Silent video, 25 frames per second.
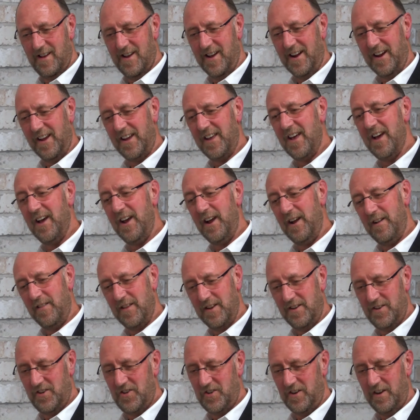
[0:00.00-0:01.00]
and again
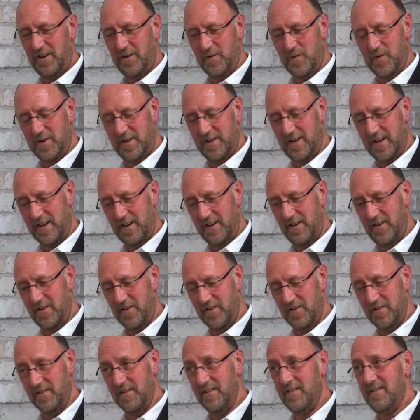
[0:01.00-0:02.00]
they'd seen what I'd
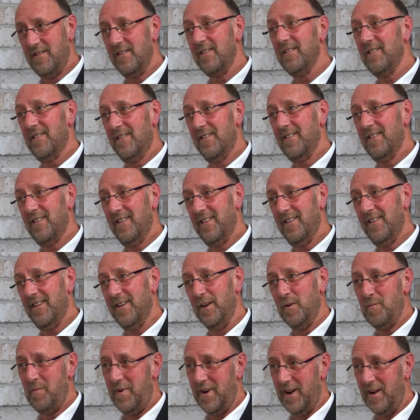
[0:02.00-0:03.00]
done
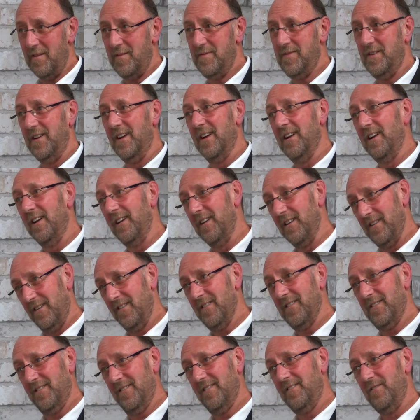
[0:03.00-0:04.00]
at Bradford and at
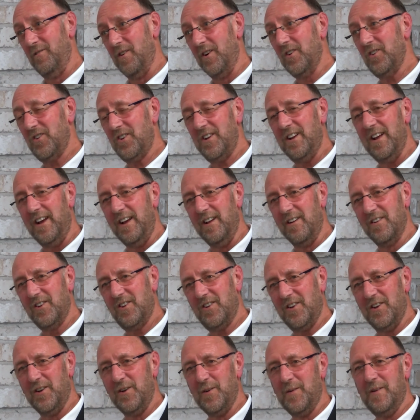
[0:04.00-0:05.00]
Rochdale,
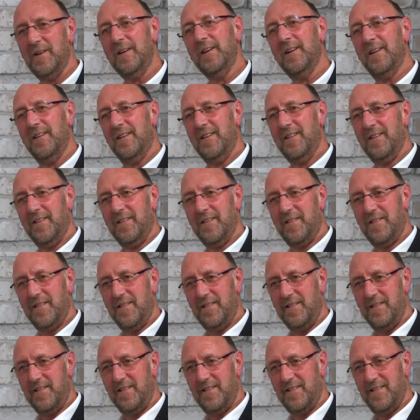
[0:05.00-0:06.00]
so
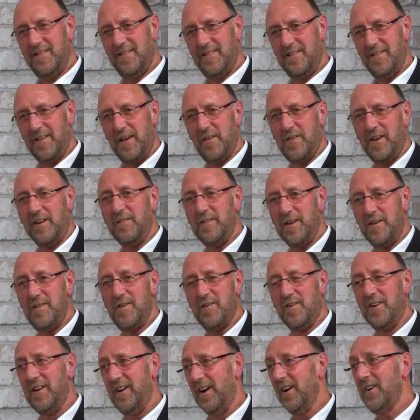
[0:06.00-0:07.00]
I think they
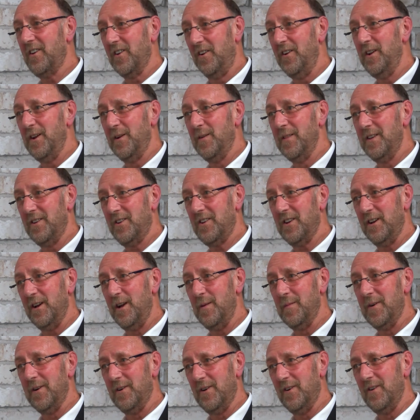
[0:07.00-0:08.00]
thought I could do the
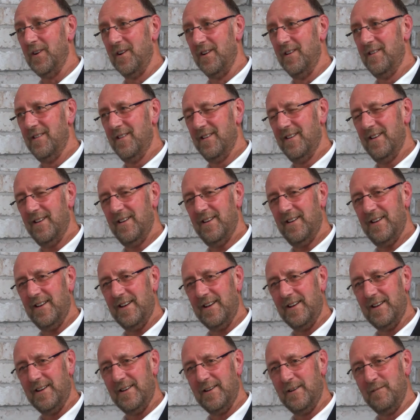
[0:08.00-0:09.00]
same at mm. Hull,
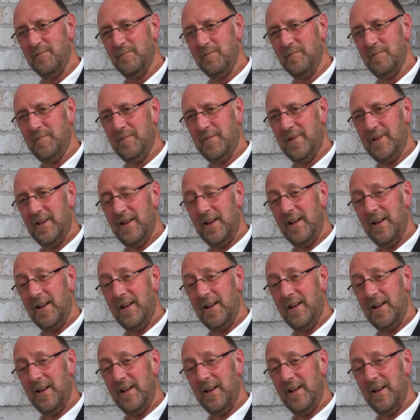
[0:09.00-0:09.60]
um,